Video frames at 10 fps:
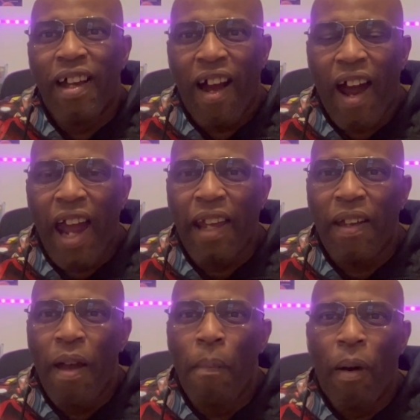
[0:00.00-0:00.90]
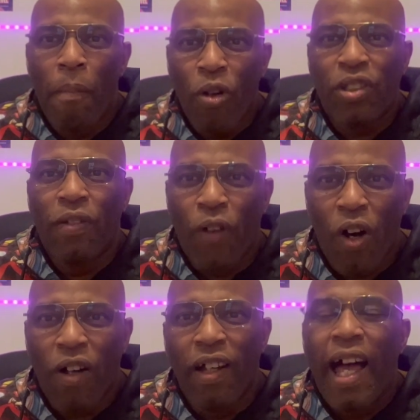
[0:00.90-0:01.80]
All right? But most of
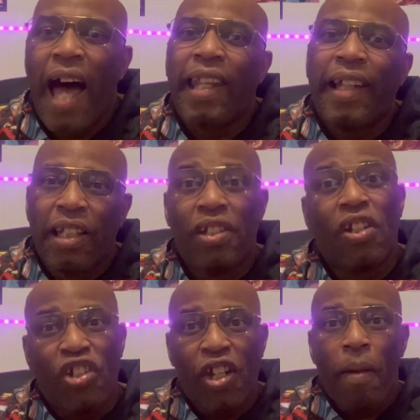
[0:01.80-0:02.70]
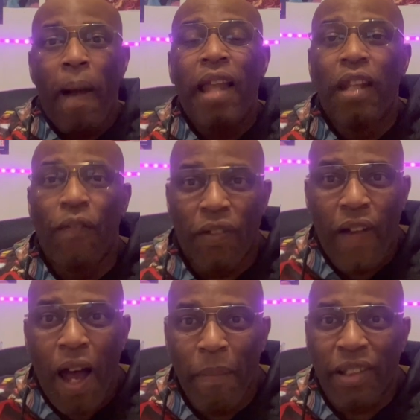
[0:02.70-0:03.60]
all, I like to just share my love of
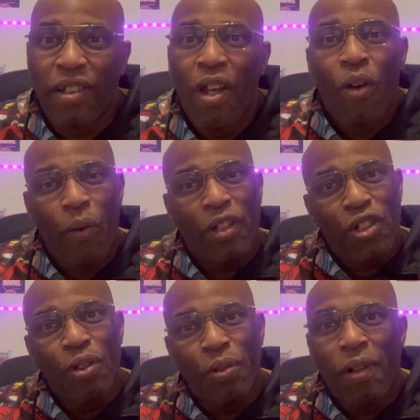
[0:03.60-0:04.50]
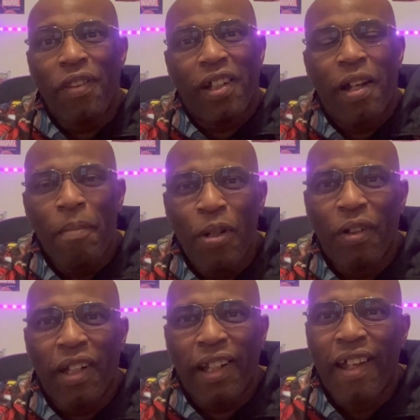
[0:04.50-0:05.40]
comics with you, the
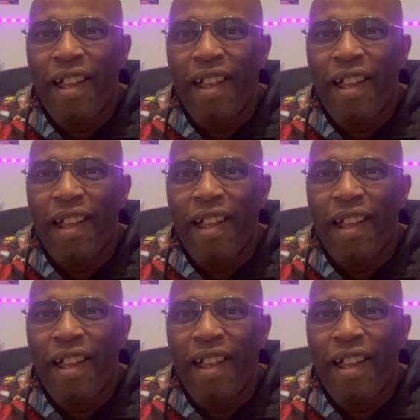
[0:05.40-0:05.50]
community.